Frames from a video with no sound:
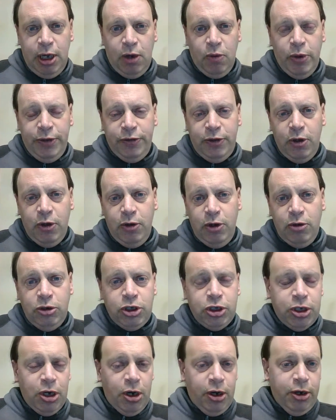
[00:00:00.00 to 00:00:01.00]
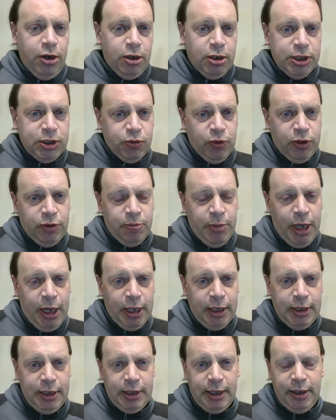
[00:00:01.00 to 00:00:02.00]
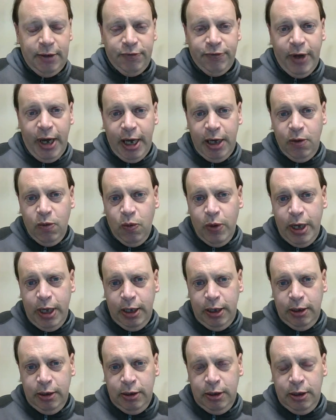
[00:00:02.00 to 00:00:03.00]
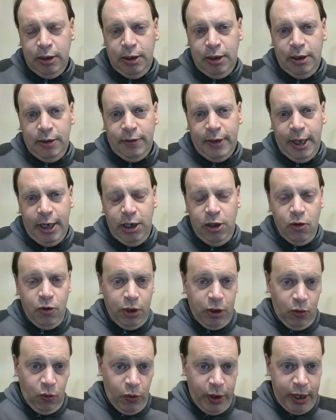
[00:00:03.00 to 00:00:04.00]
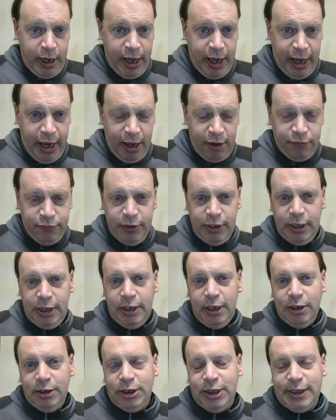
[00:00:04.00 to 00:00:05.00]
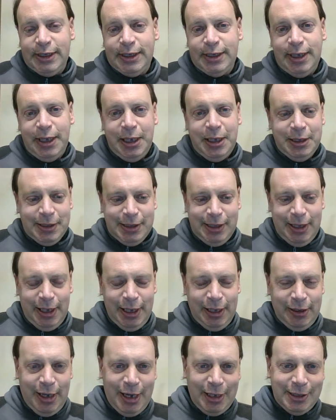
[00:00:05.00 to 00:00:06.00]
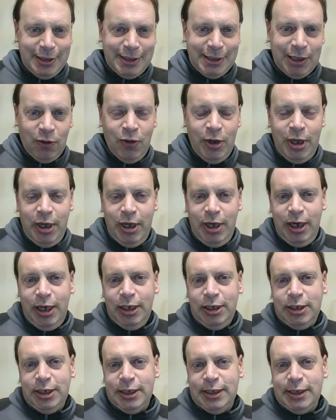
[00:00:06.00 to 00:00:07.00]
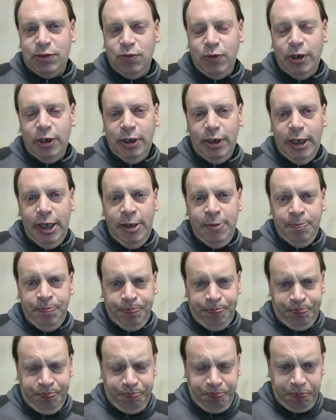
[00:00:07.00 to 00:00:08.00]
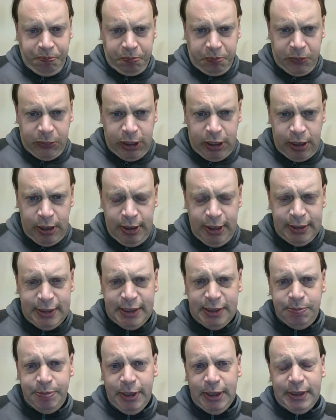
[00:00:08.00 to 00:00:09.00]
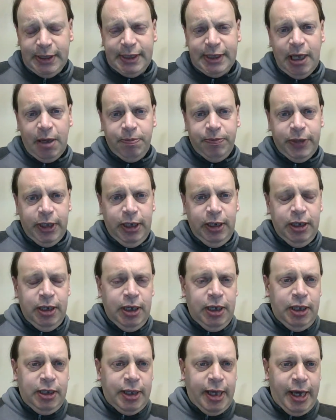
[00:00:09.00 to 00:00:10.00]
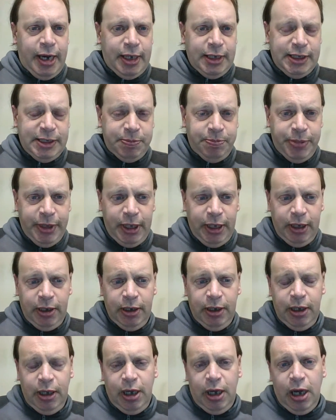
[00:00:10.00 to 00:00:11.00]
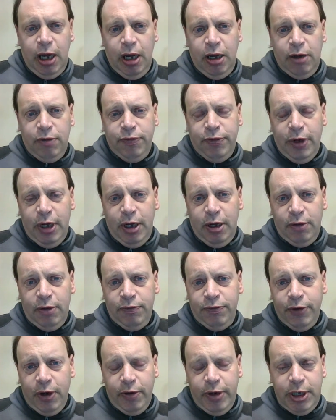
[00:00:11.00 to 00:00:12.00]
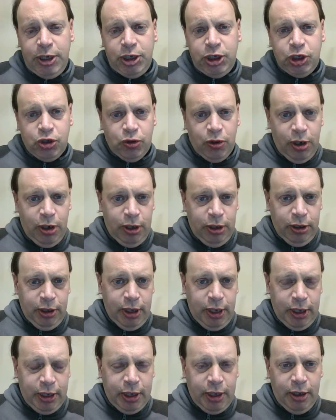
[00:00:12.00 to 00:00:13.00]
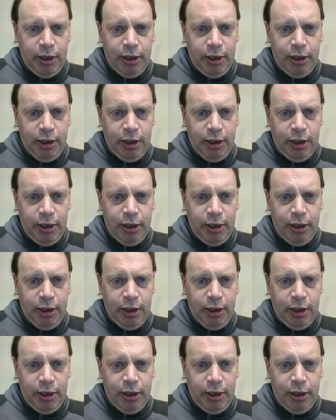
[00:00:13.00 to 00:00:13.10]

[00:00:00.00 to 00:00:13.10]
with you. You share yours with mine, and if I win, then you could win half, and you know, just things like that. So it just really, this has been something that has been of a very strong,